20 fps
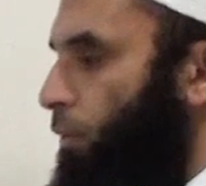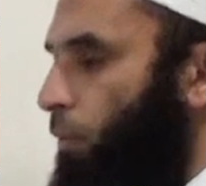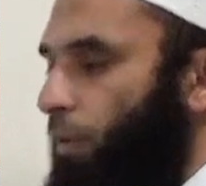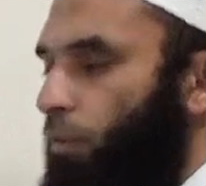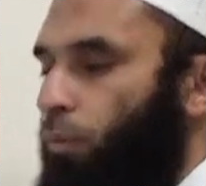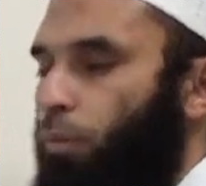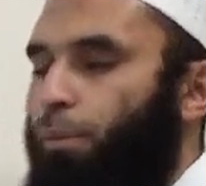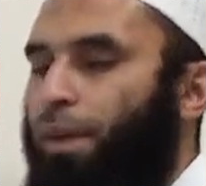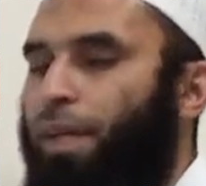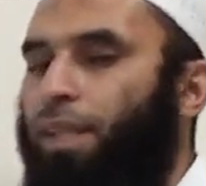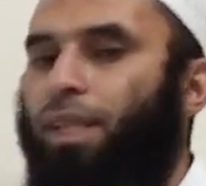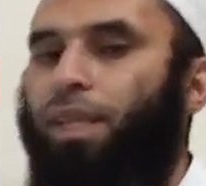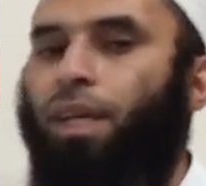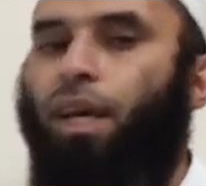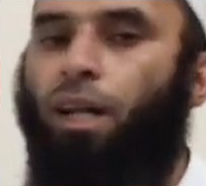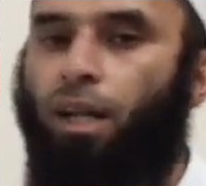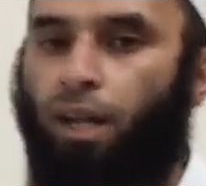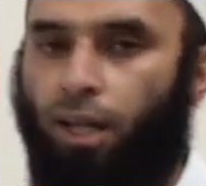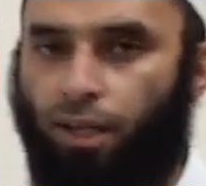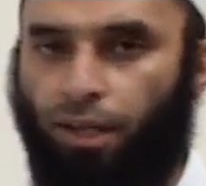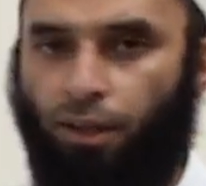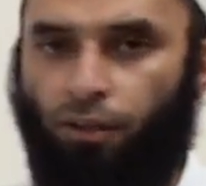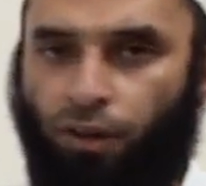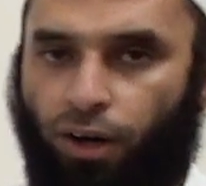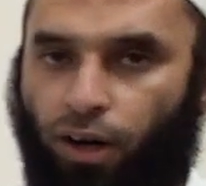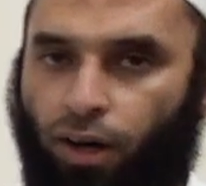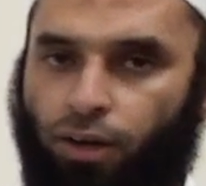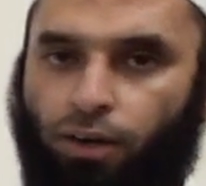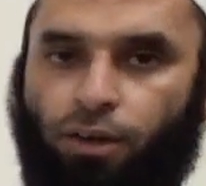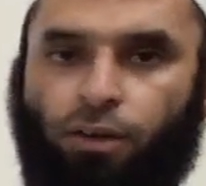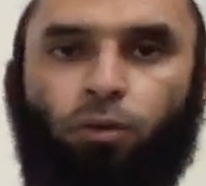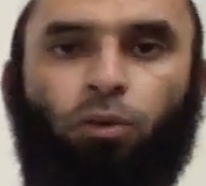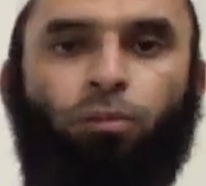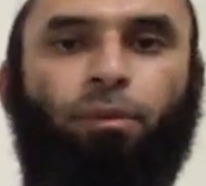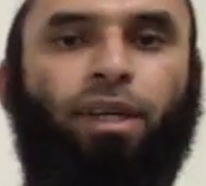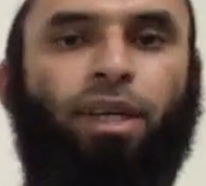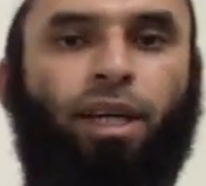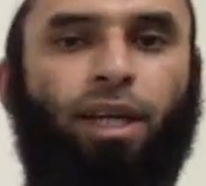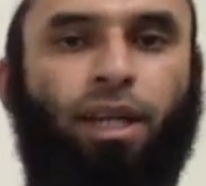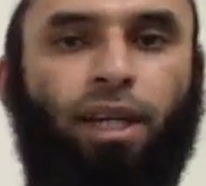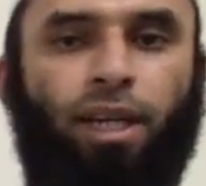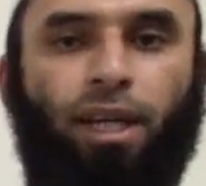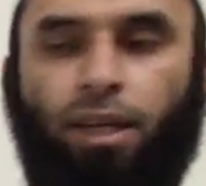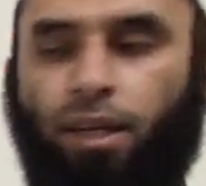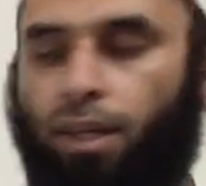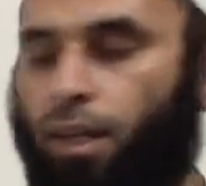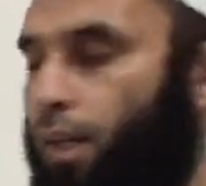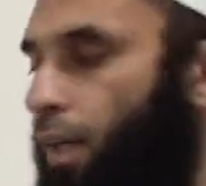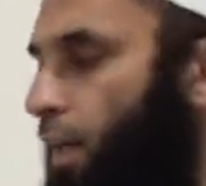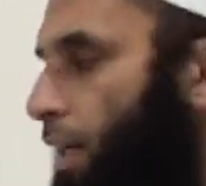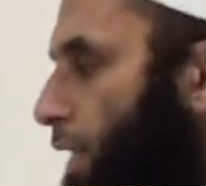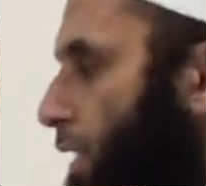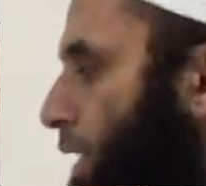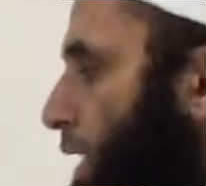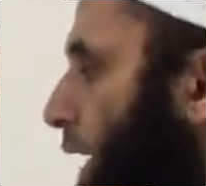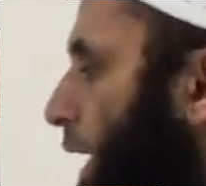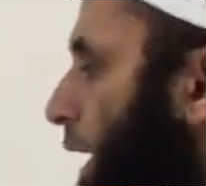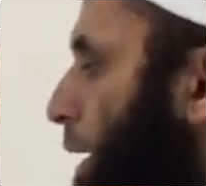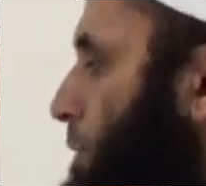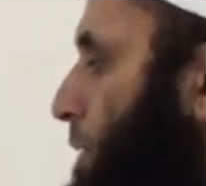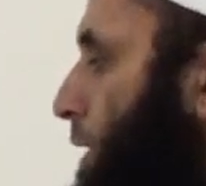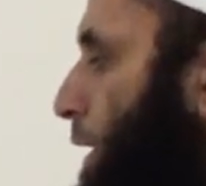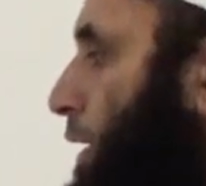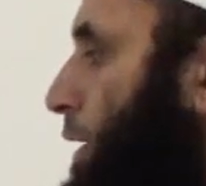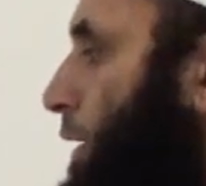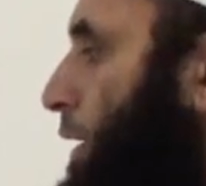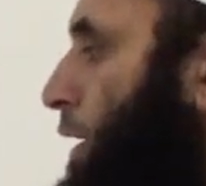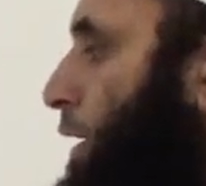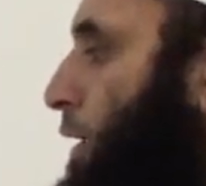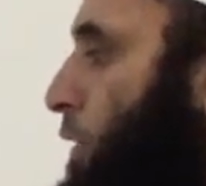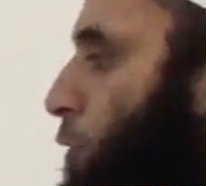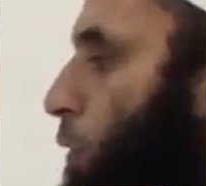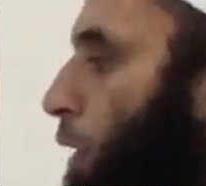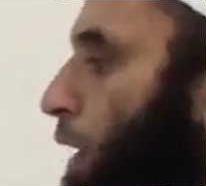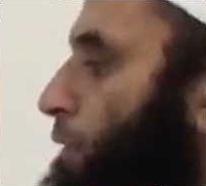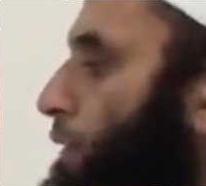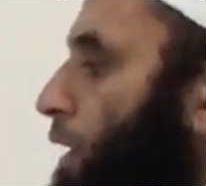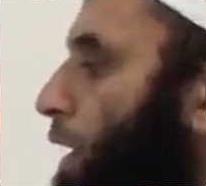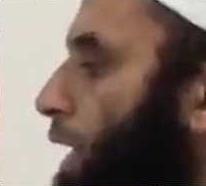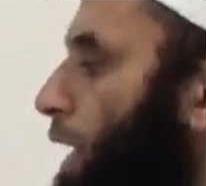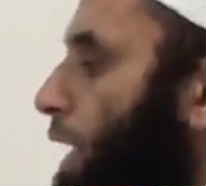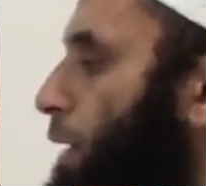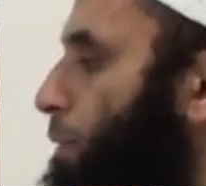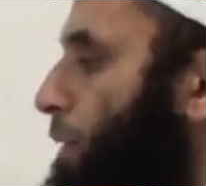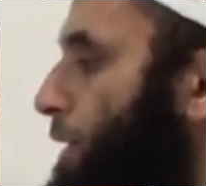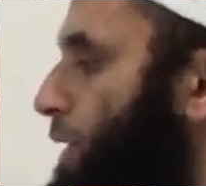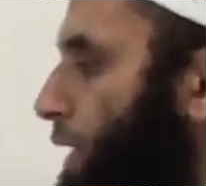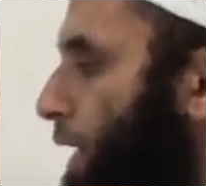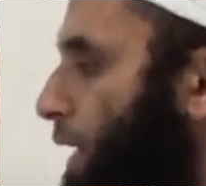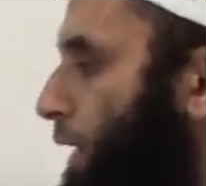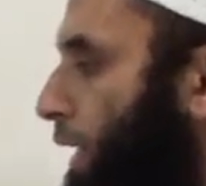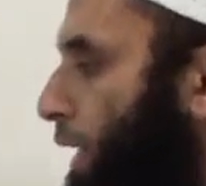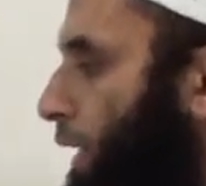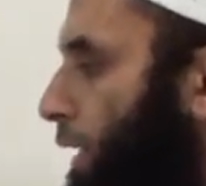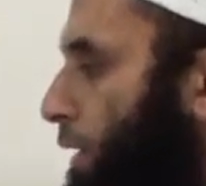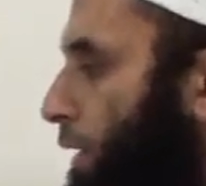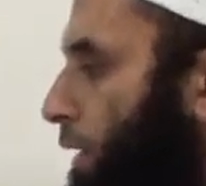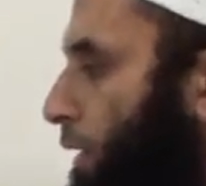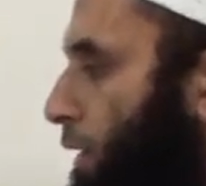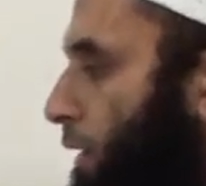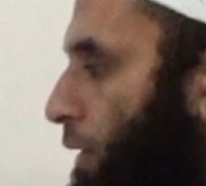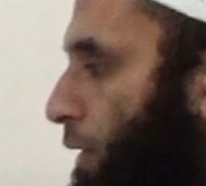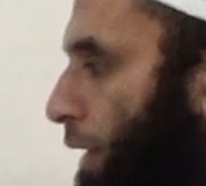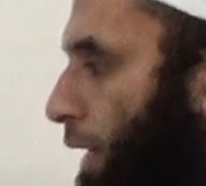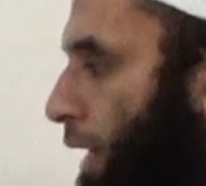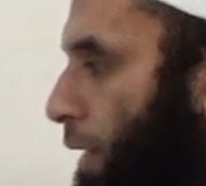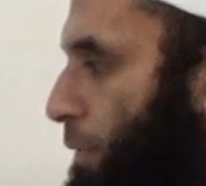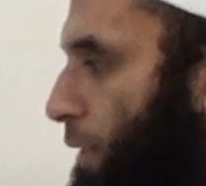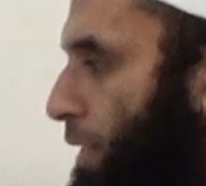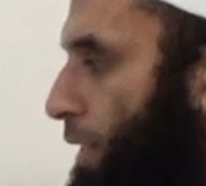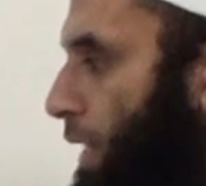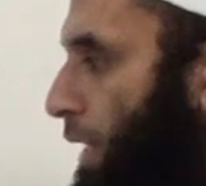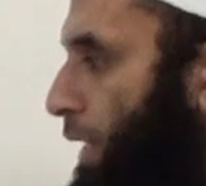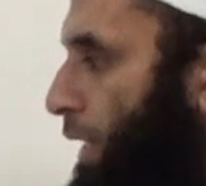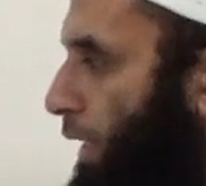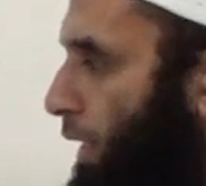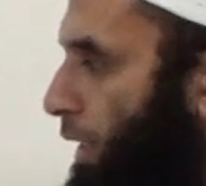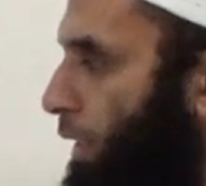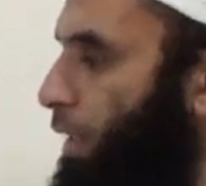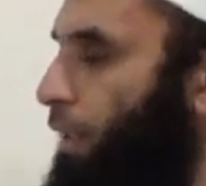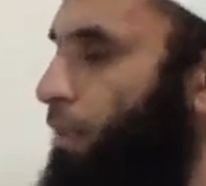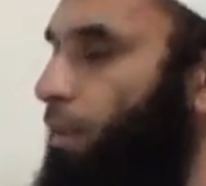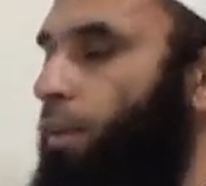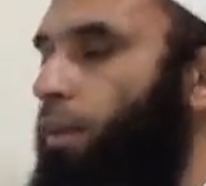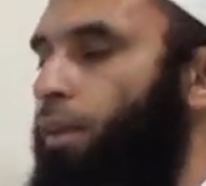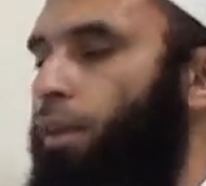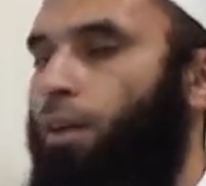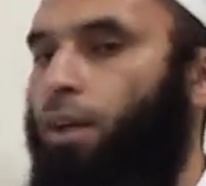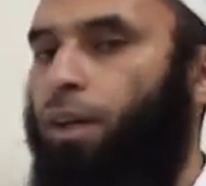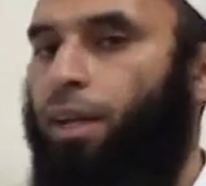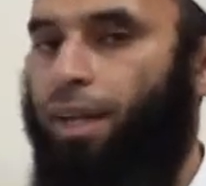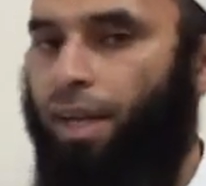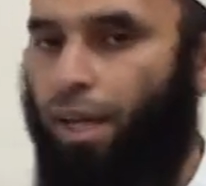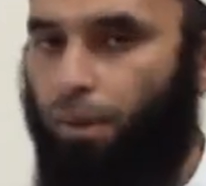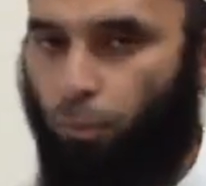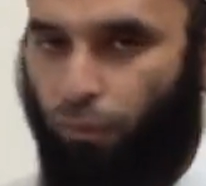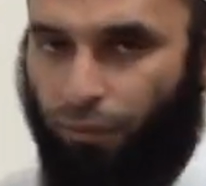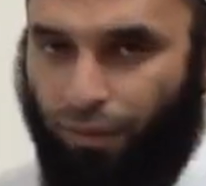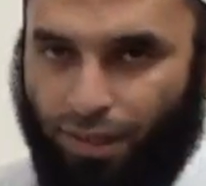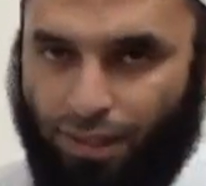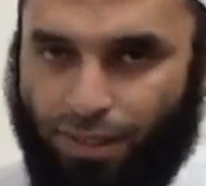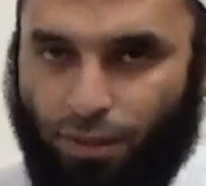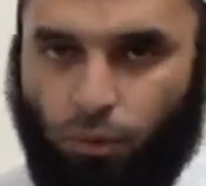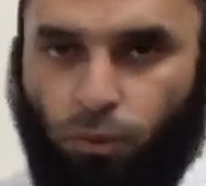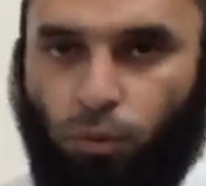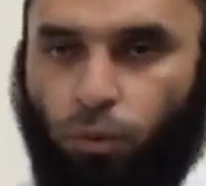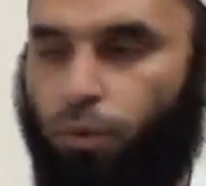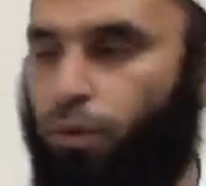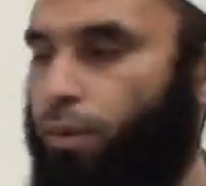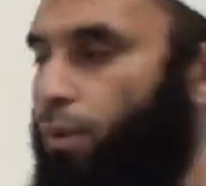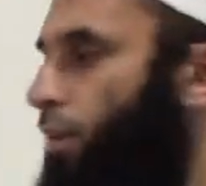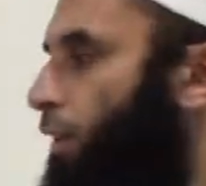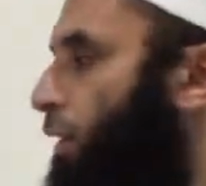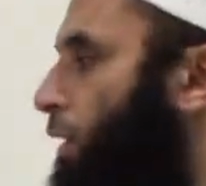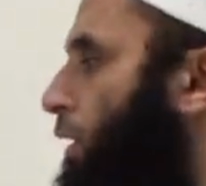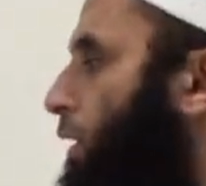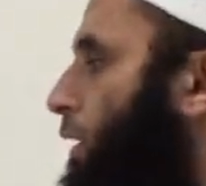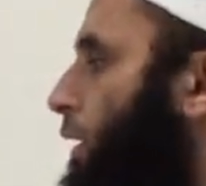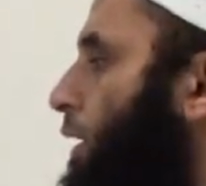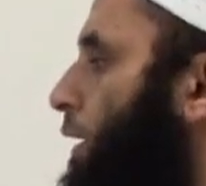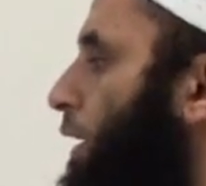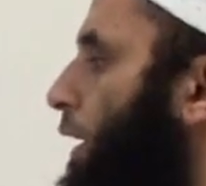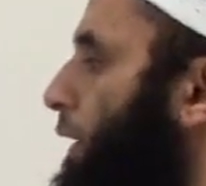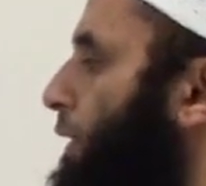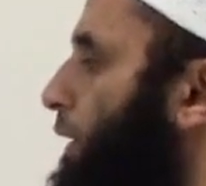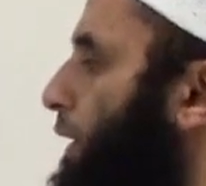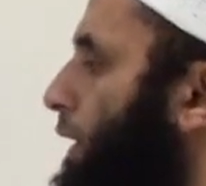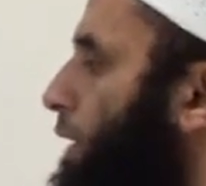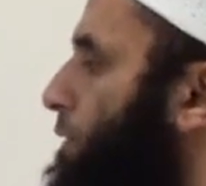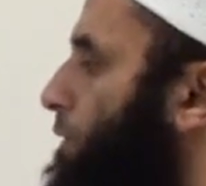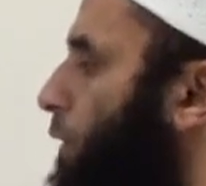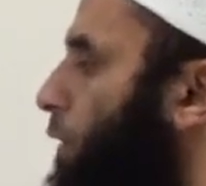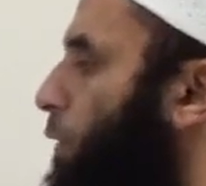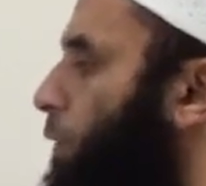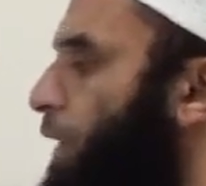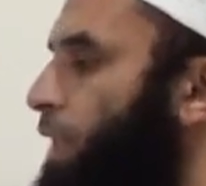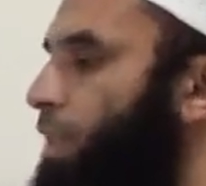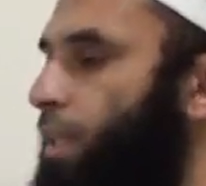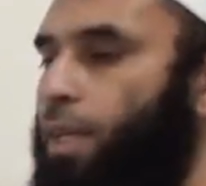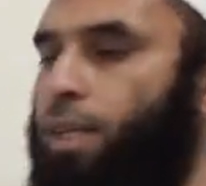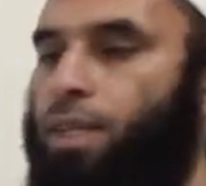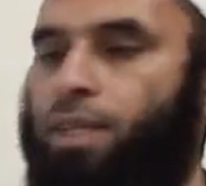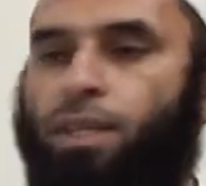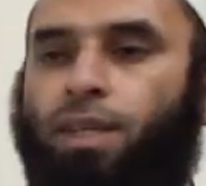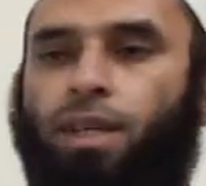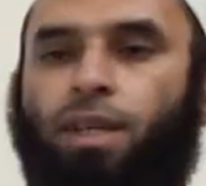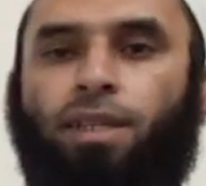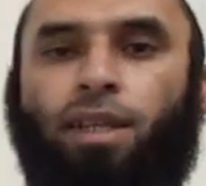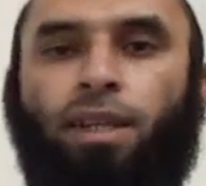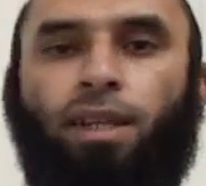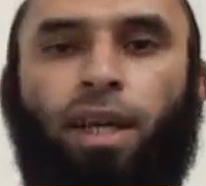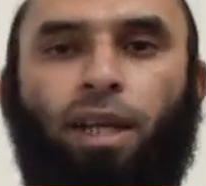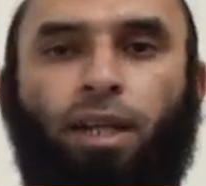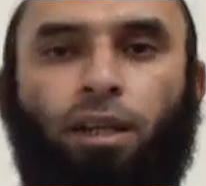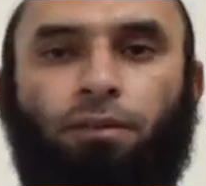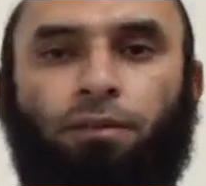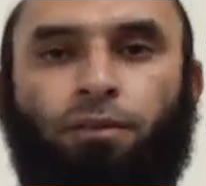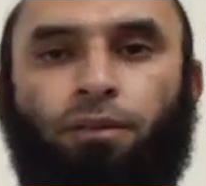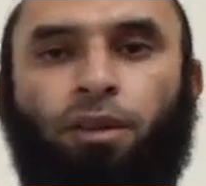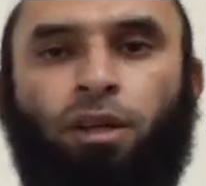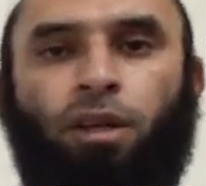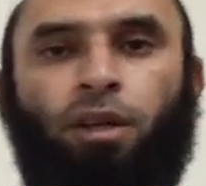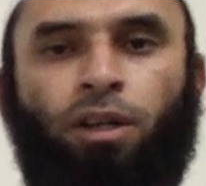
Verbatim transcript: when we make the al-ifhar, we make it clear, is hamza. So we have here lam as-sakinah, lam as-sakinah here, lam with a sukun, and then the following letter is, is an alif.